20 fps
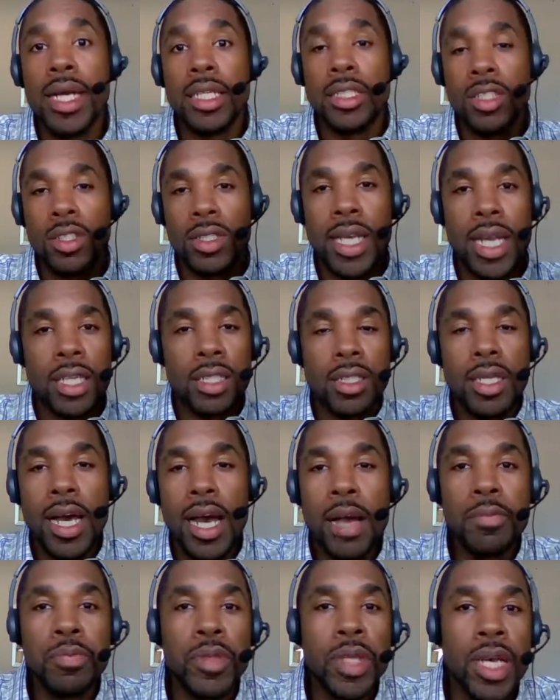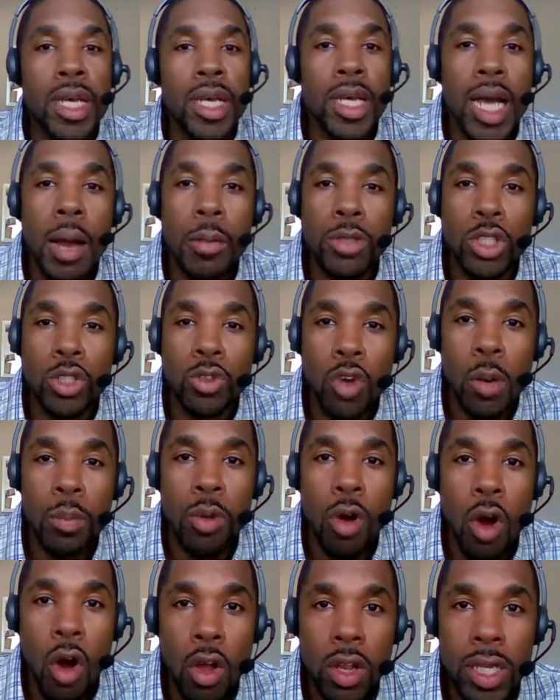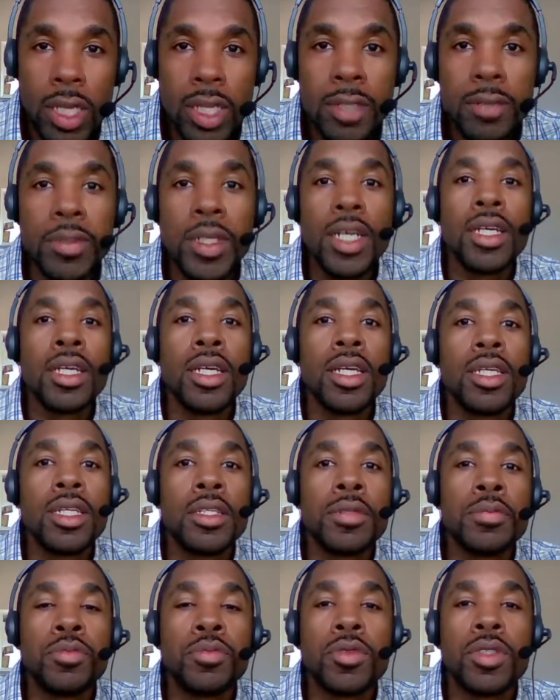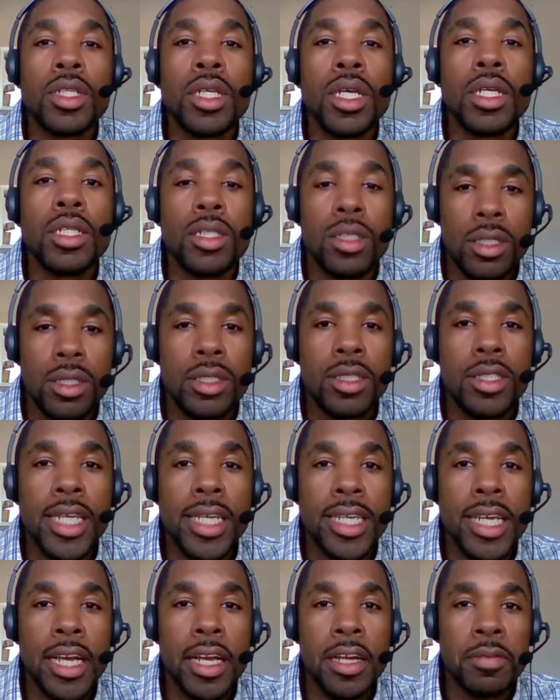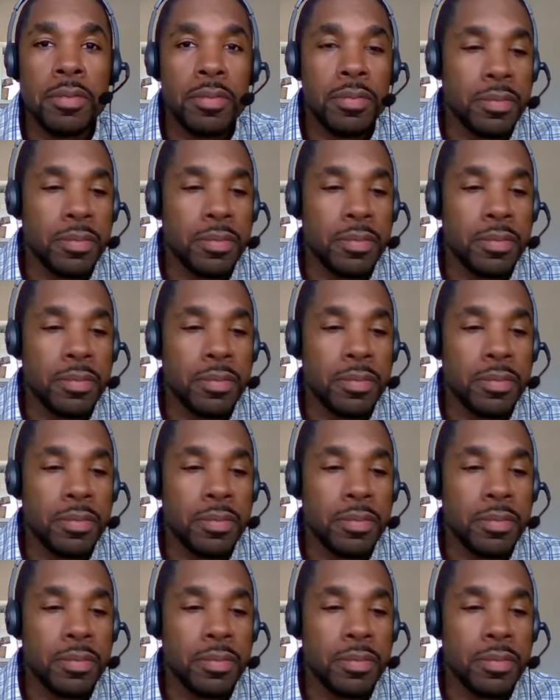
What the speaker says: Until next time, I'm Terrell Pauly. Take care.